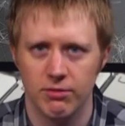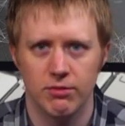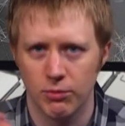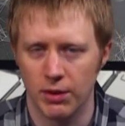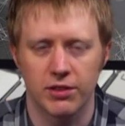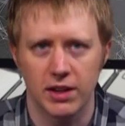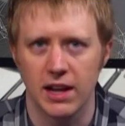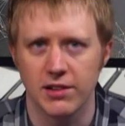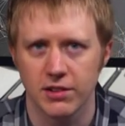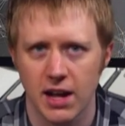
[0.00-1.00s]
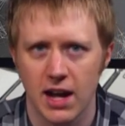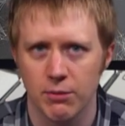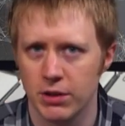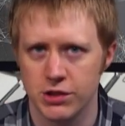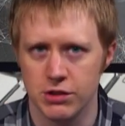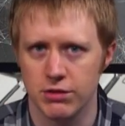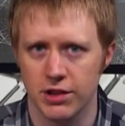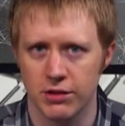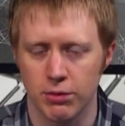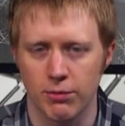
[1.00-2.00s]
with Kneser-Ney, which
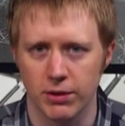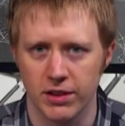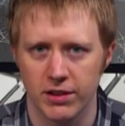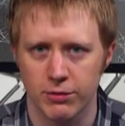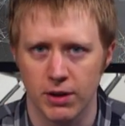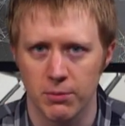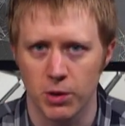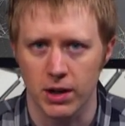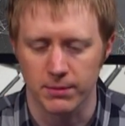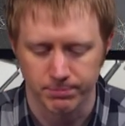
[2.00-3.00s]
uses roughly this framework.